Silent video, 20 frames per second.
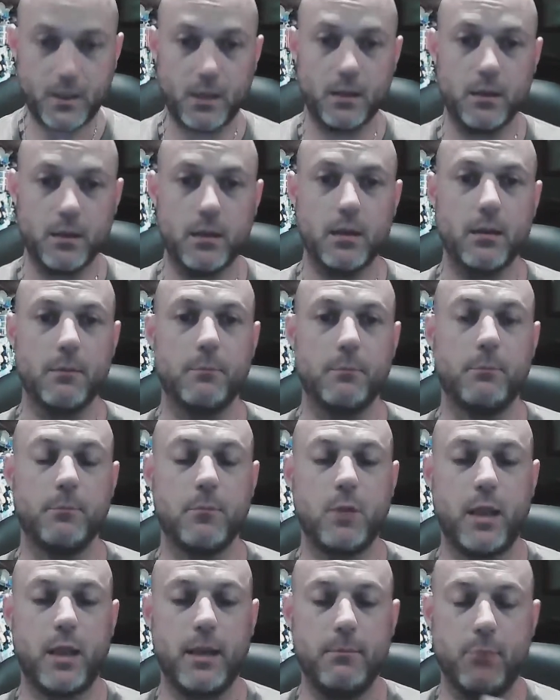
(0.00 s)
The
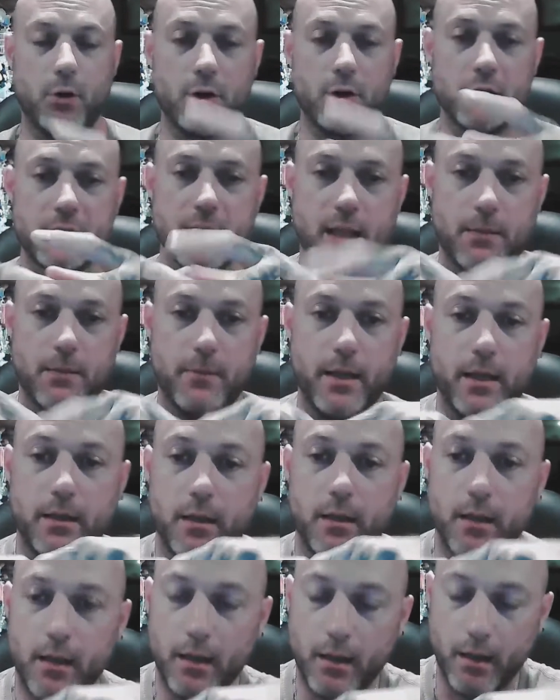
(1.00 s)
clay birds that I made
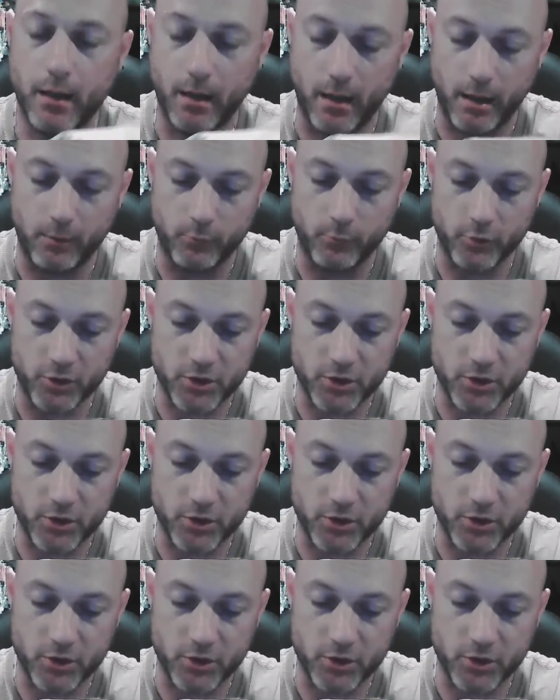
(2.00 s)
were